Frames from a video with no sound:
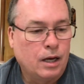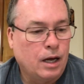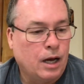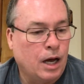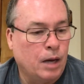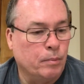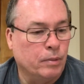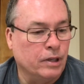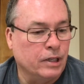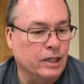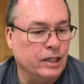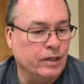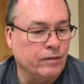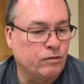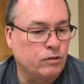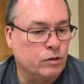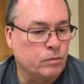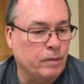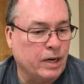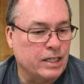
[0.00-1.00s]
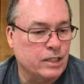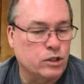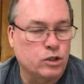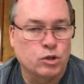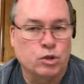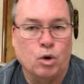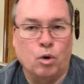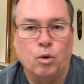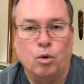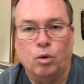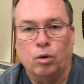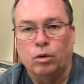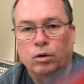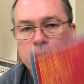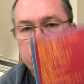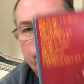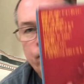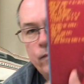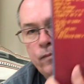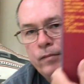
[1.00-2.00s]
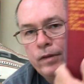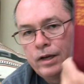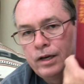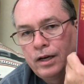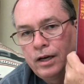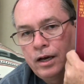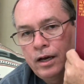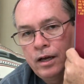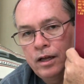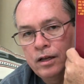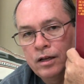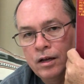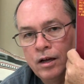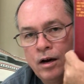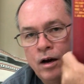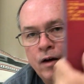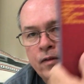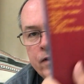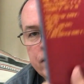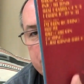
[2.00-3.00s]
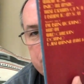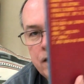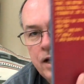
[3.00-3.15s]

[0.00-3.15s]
I Believe to My Soul. And on this